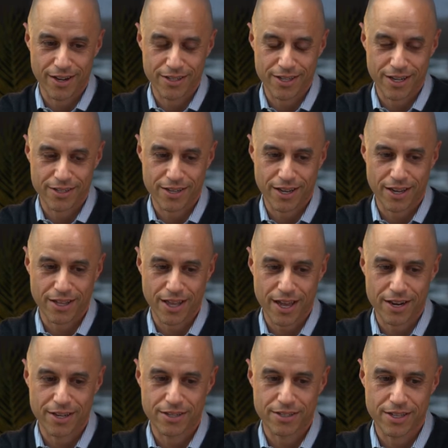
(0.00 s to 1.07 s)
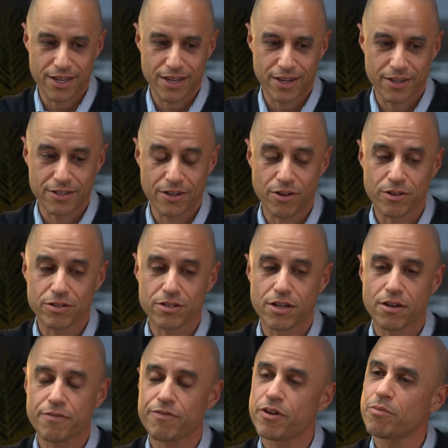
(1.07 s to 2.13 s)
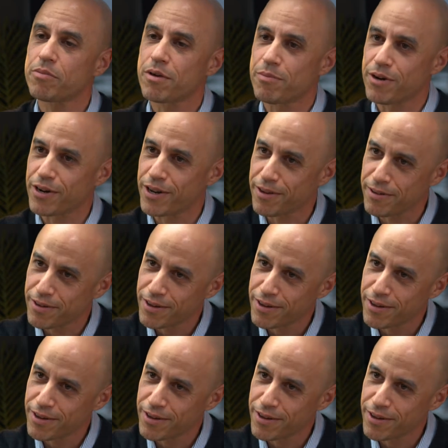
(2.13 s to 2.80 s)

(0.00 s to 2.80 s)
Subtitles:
testing, and that is the adult film community.